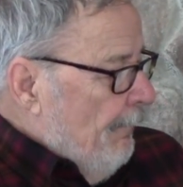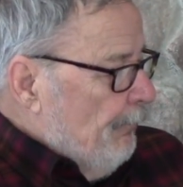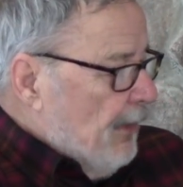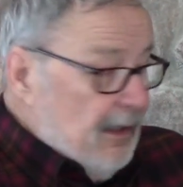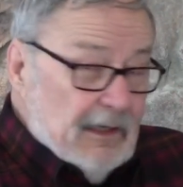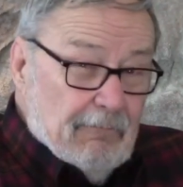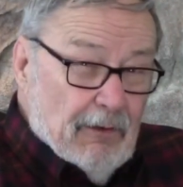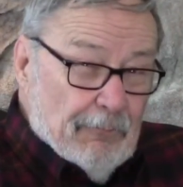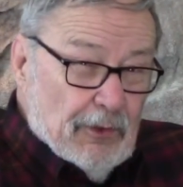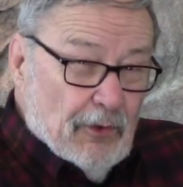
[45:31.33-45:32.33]
But even
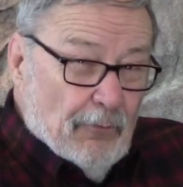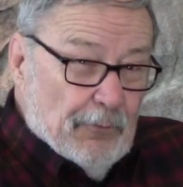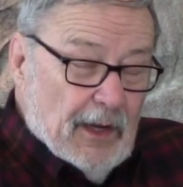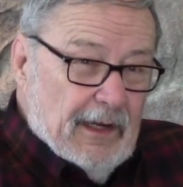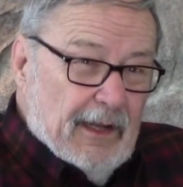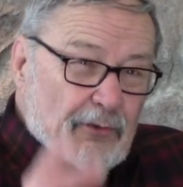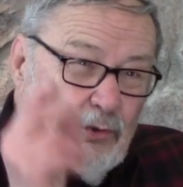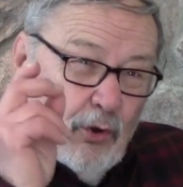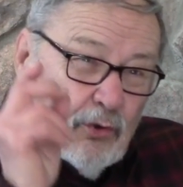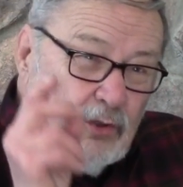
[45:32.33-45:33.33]
if you don't find it,
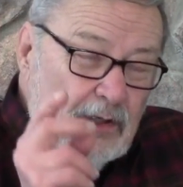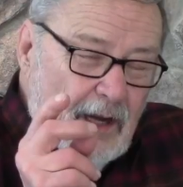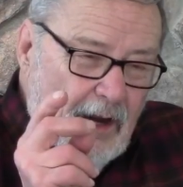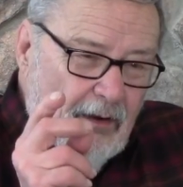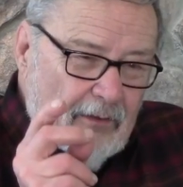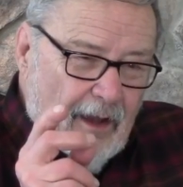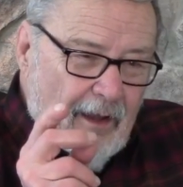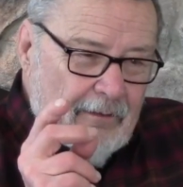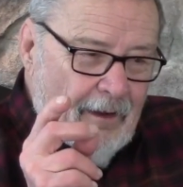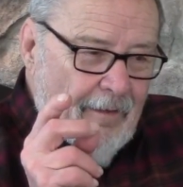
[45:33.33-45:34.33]
don't count
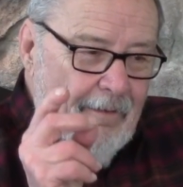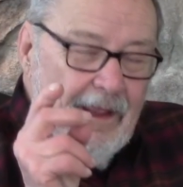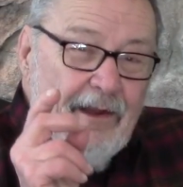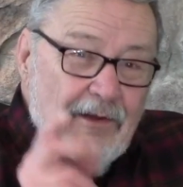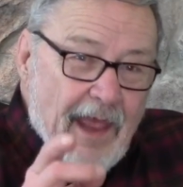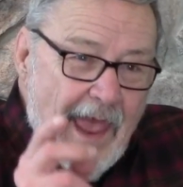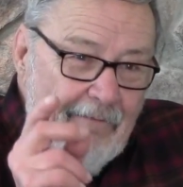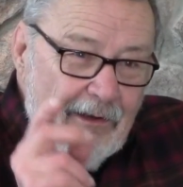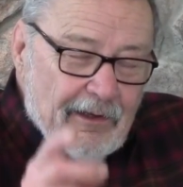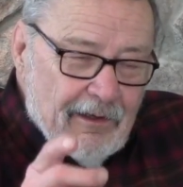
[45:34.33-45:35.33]
on it
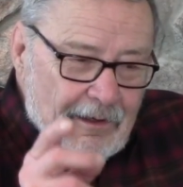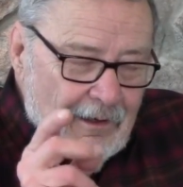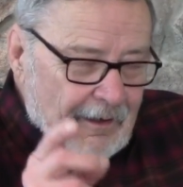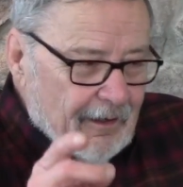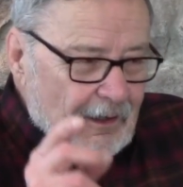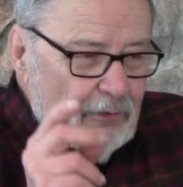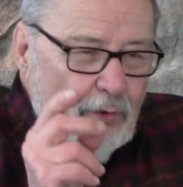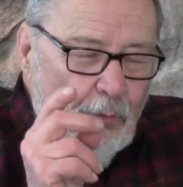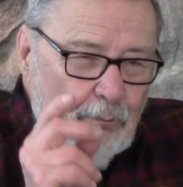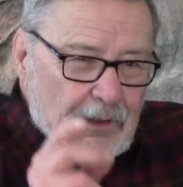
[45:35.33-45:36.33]
having,
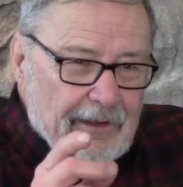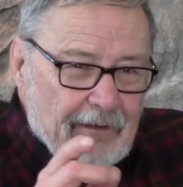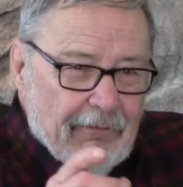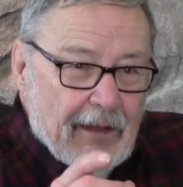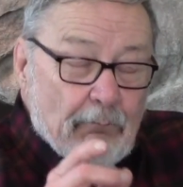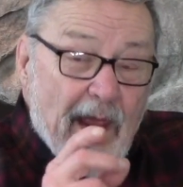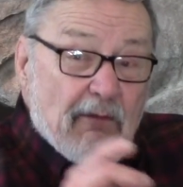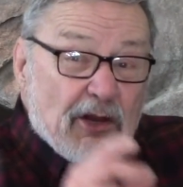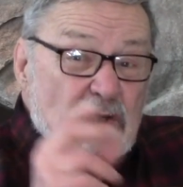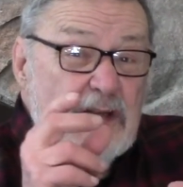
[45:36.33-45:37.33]
don't believe that maybe
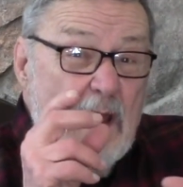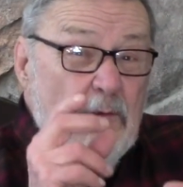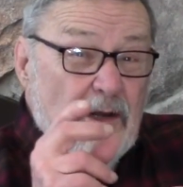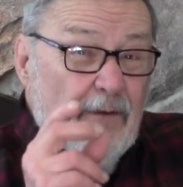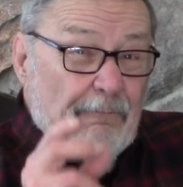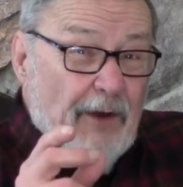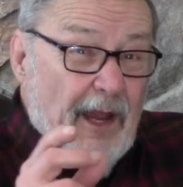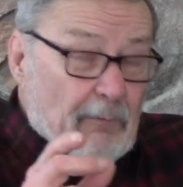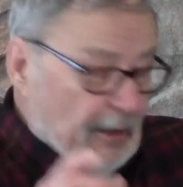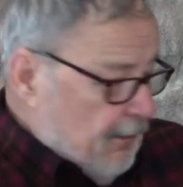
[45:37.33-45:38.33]
this time he didn't
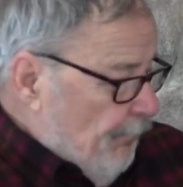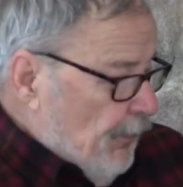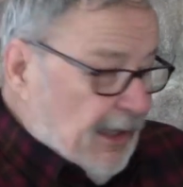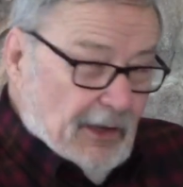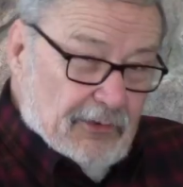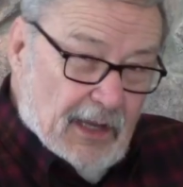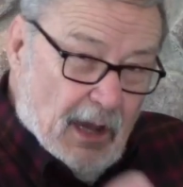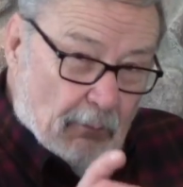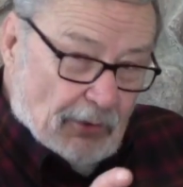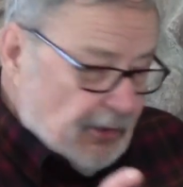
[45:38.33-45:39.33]
find me, because they
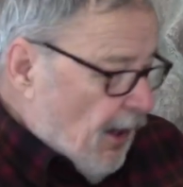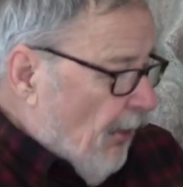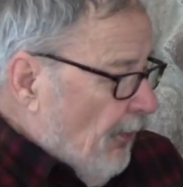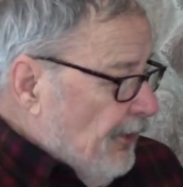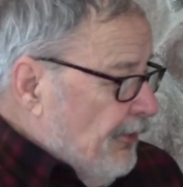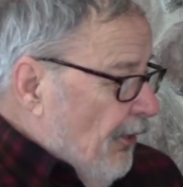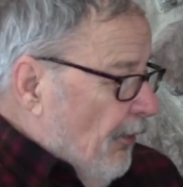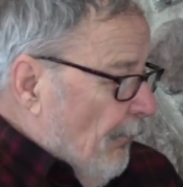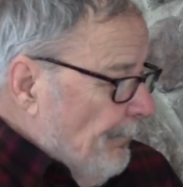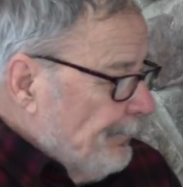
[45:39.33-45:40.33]
almost always do.